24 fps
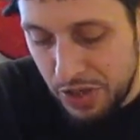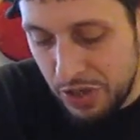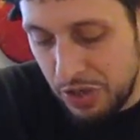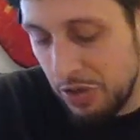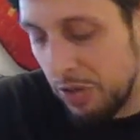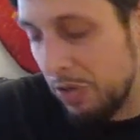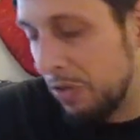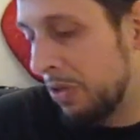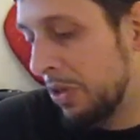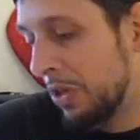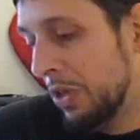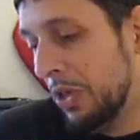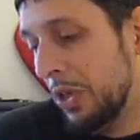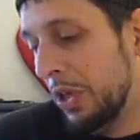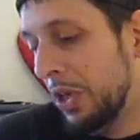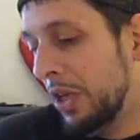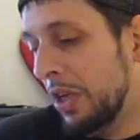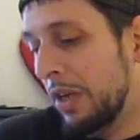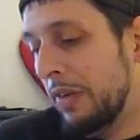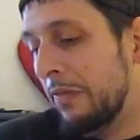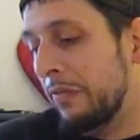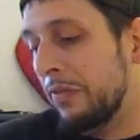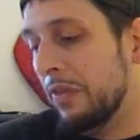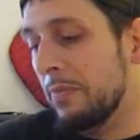So
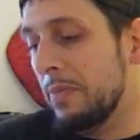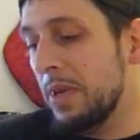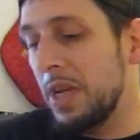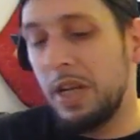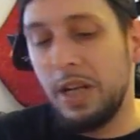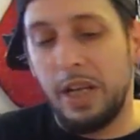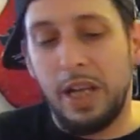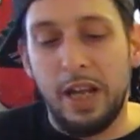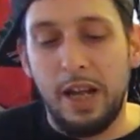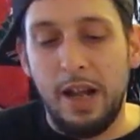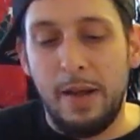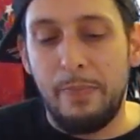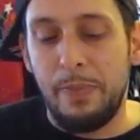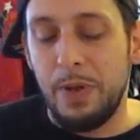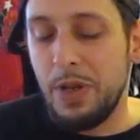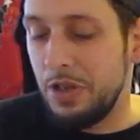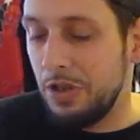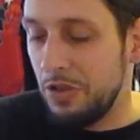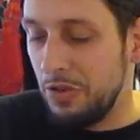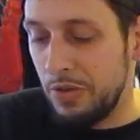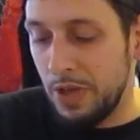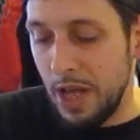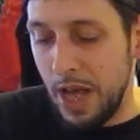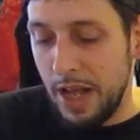for me to get up and
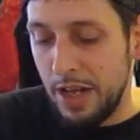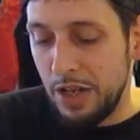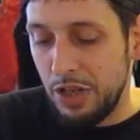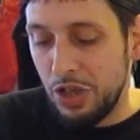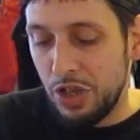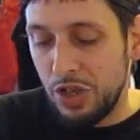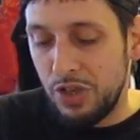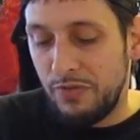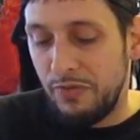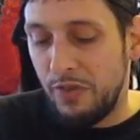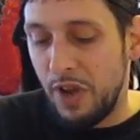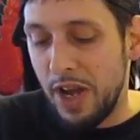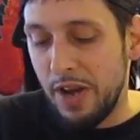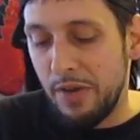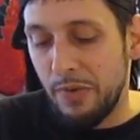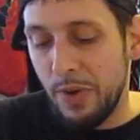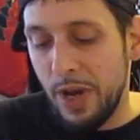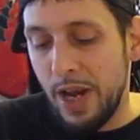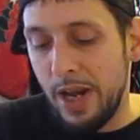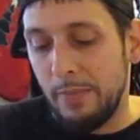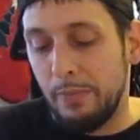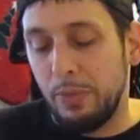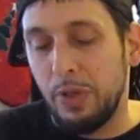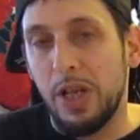do that and just find
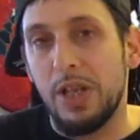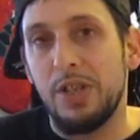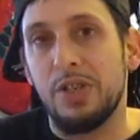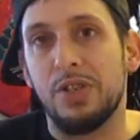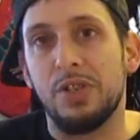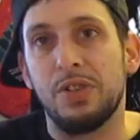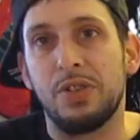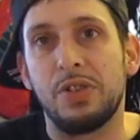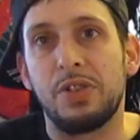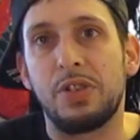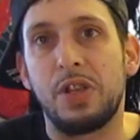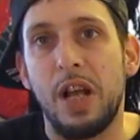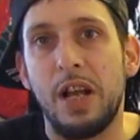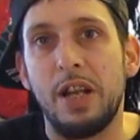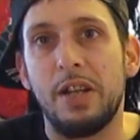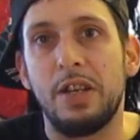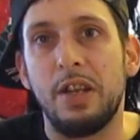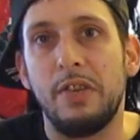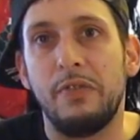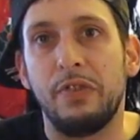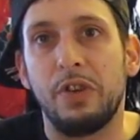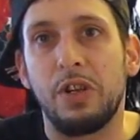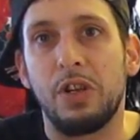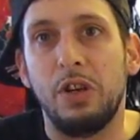random places is kind of
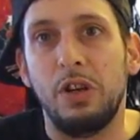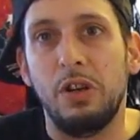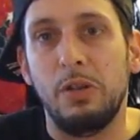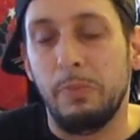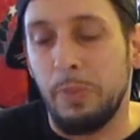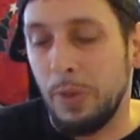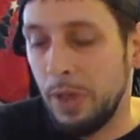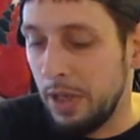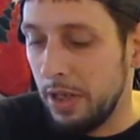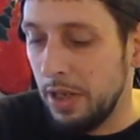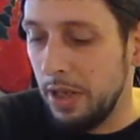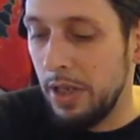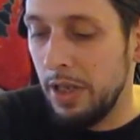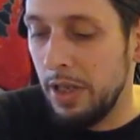difficult. But